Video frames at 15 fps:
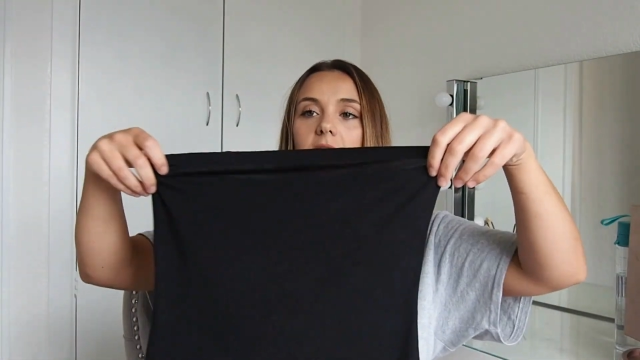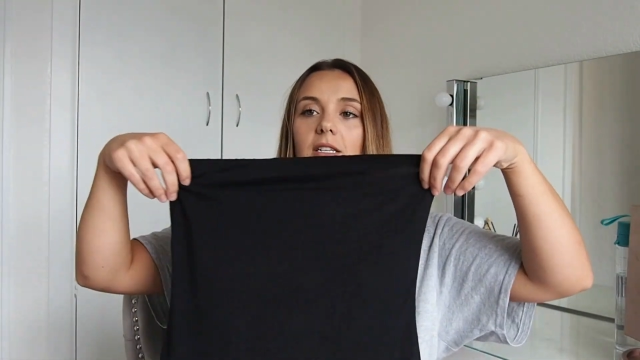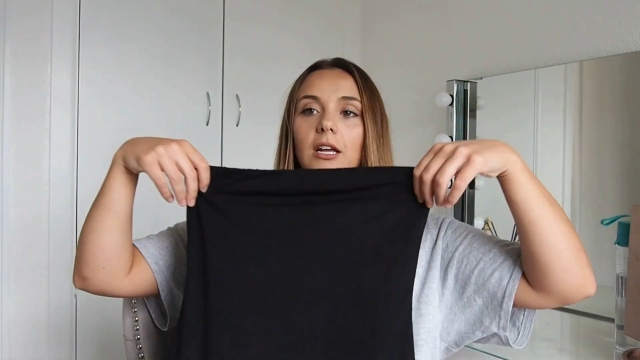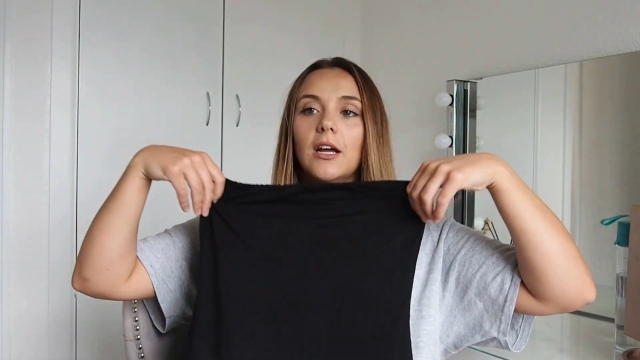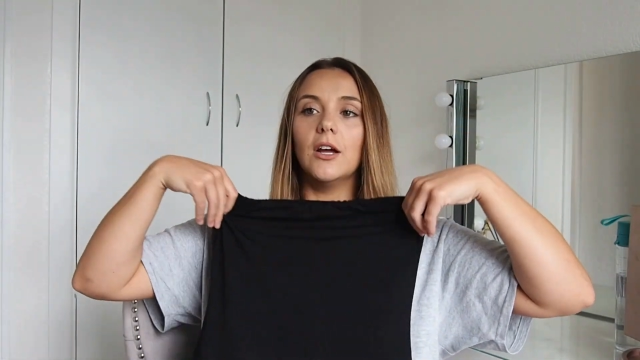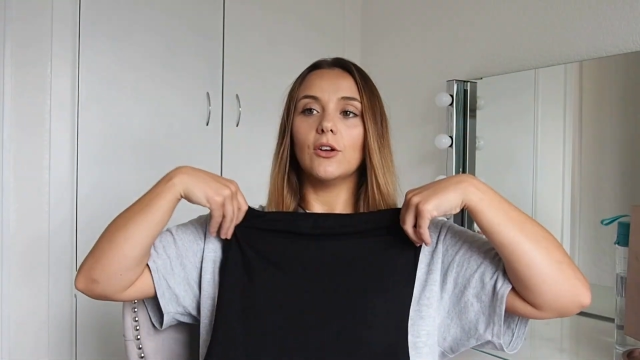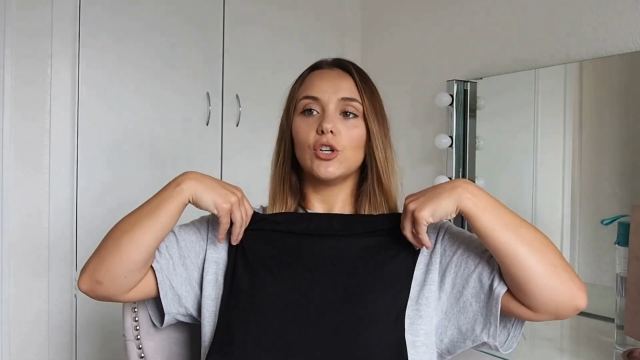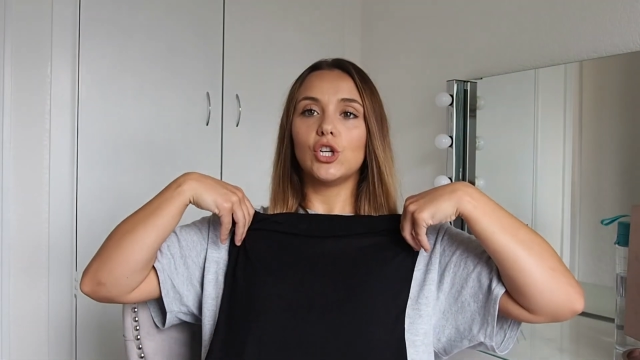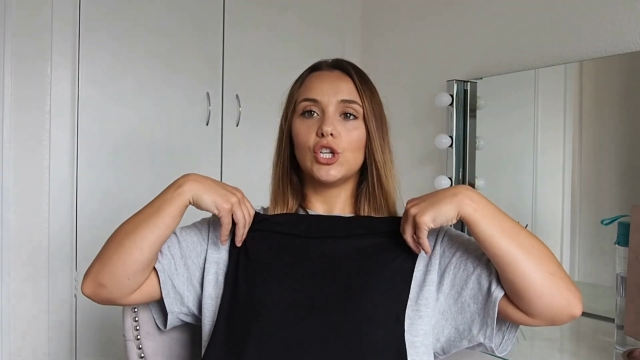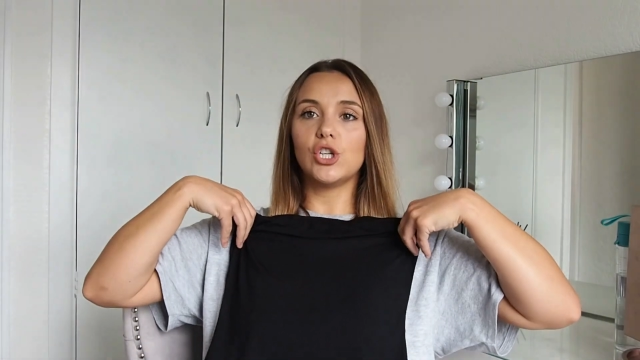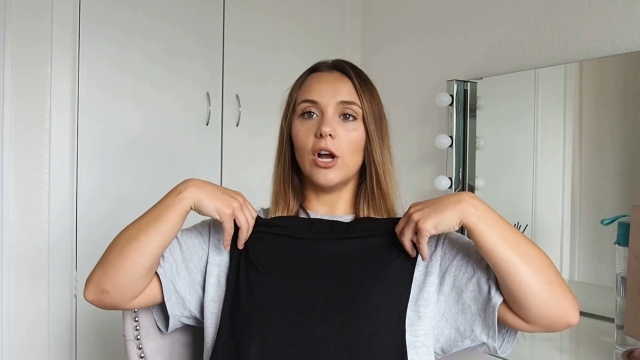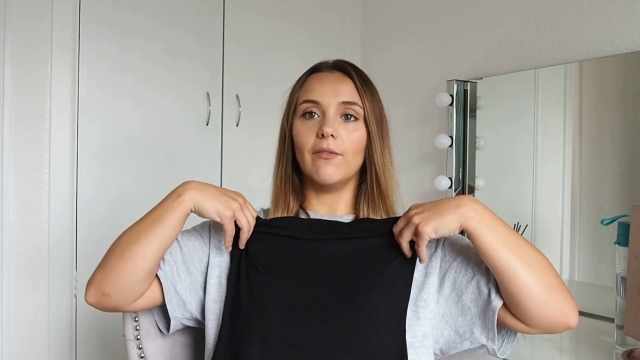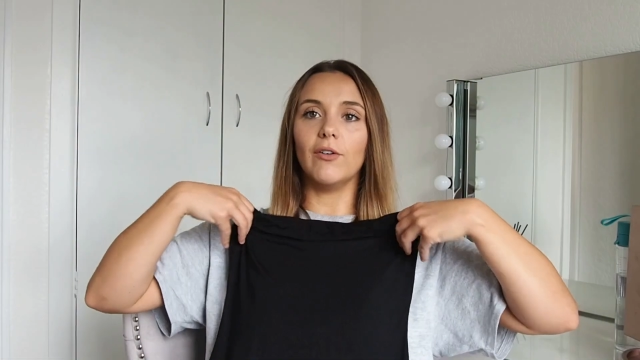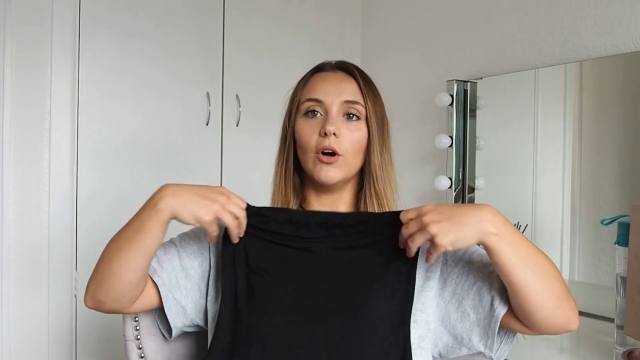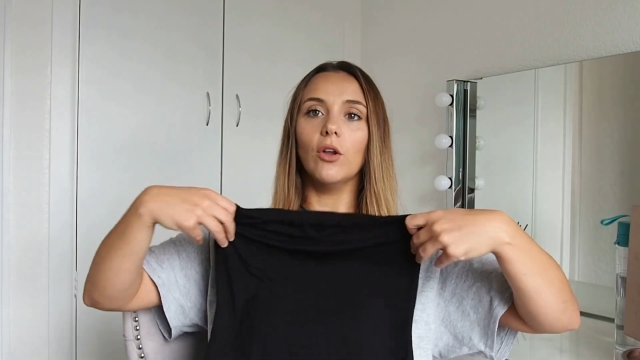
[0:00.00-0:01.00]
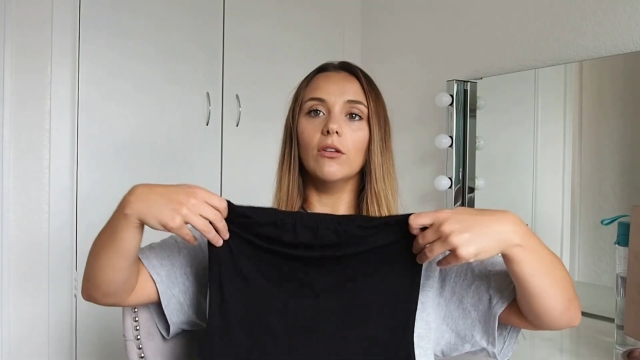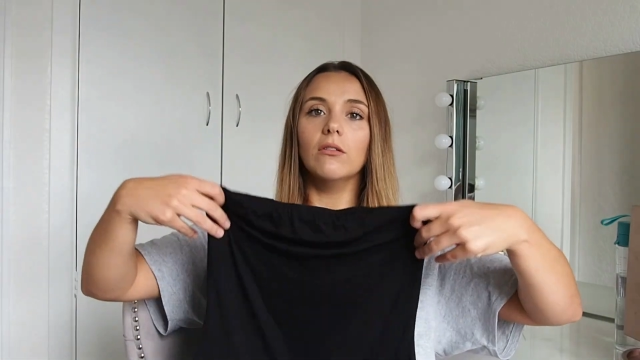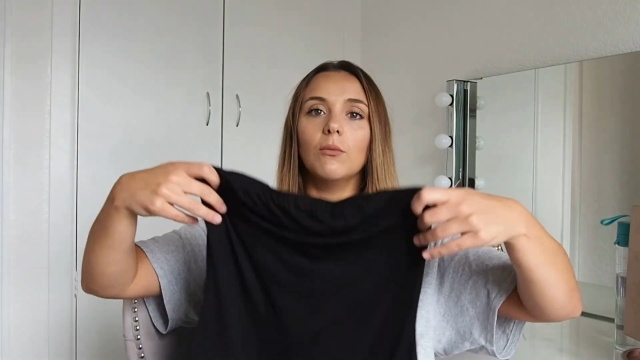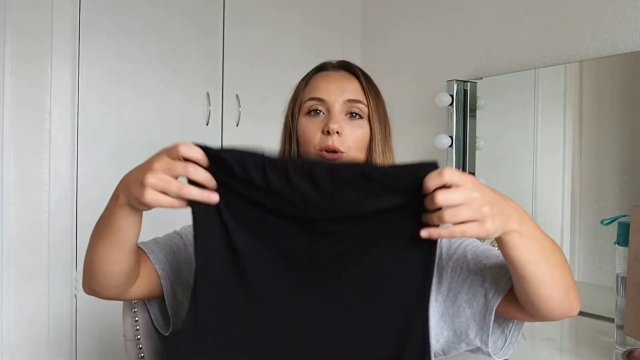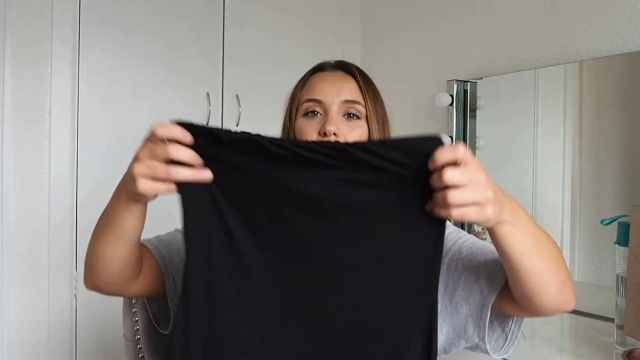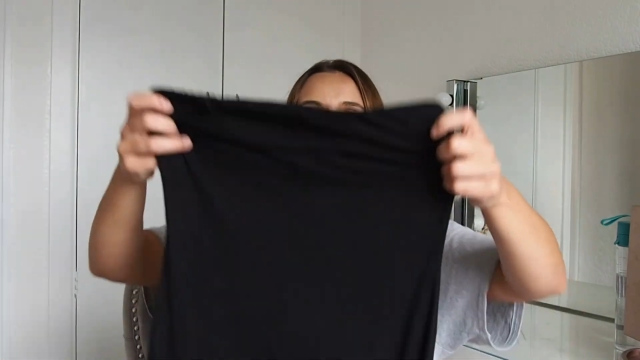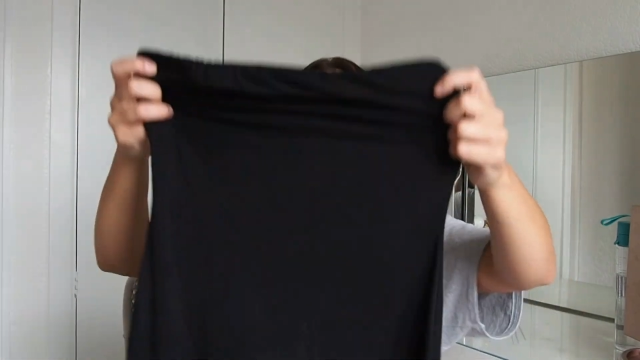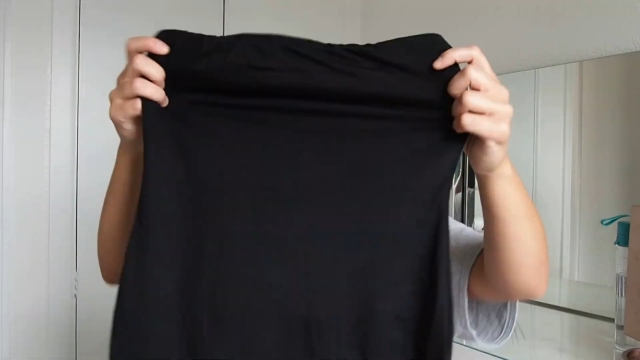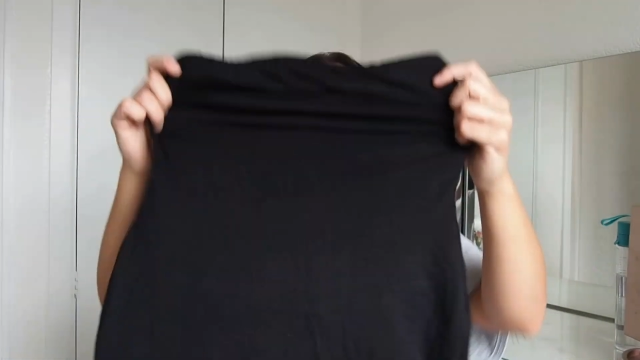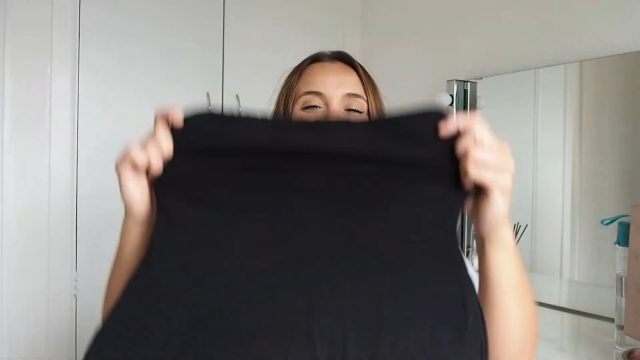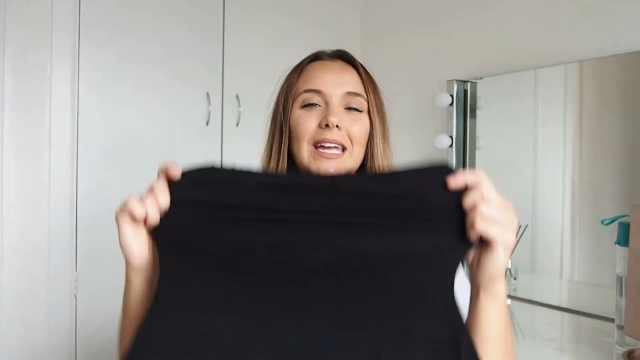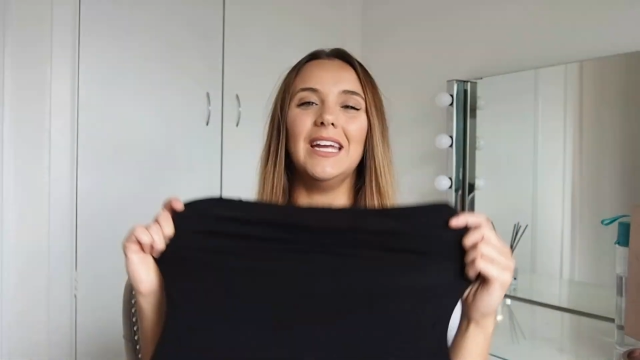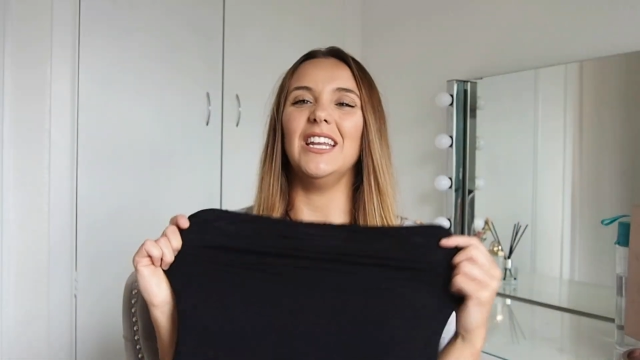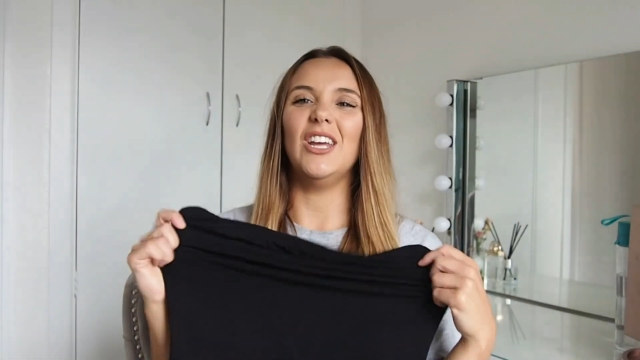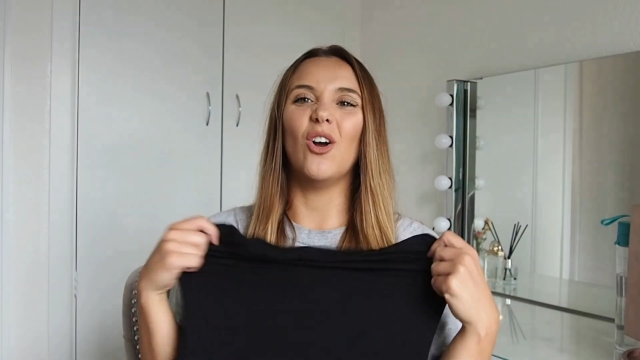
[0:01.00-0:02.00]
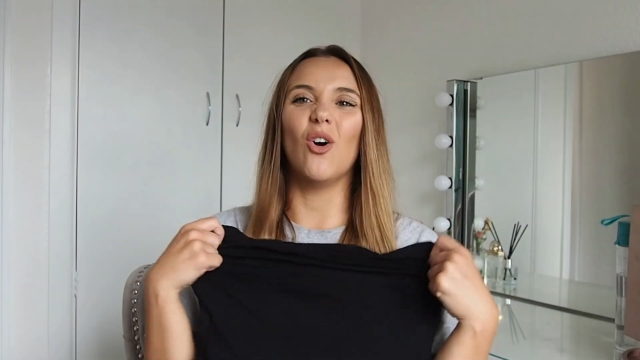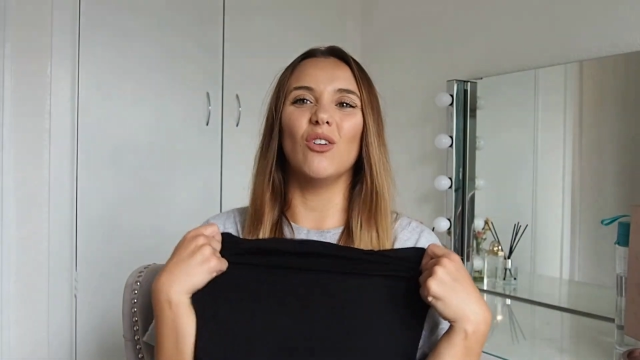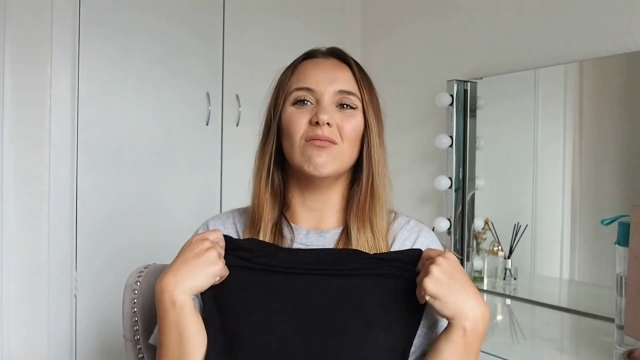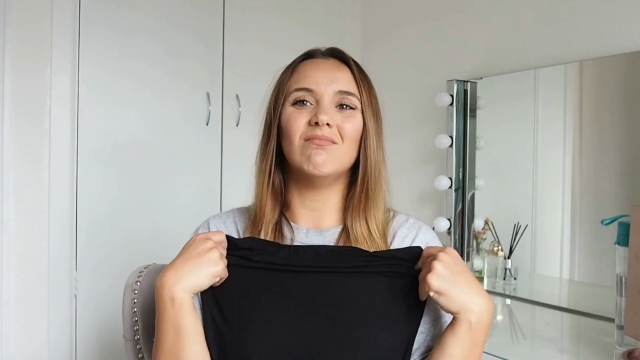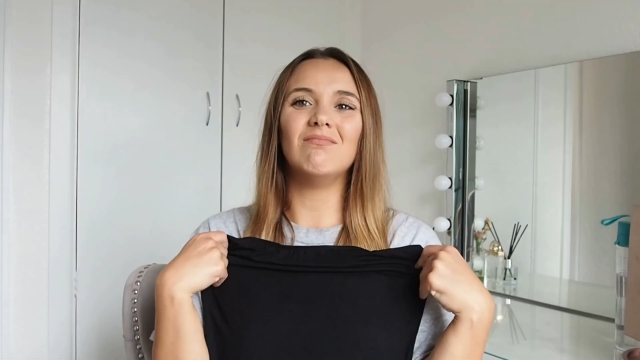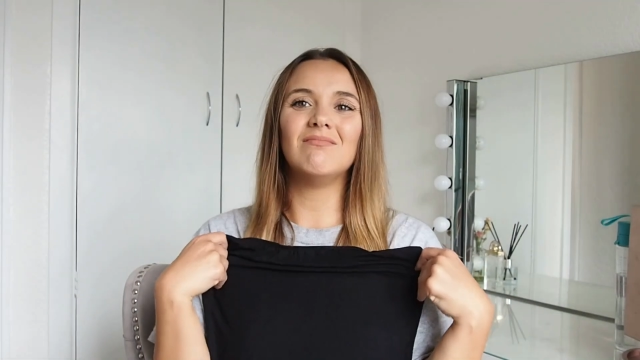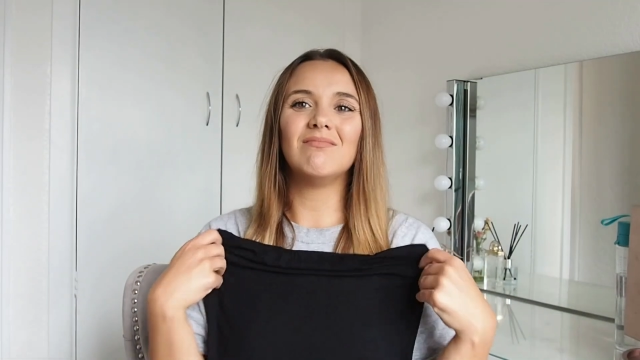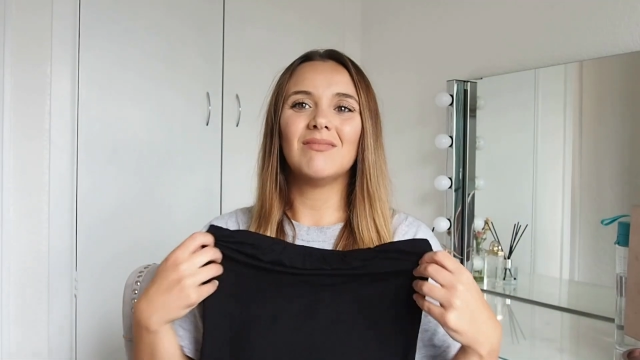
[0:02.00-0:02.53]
to shove on when you've got a bikini on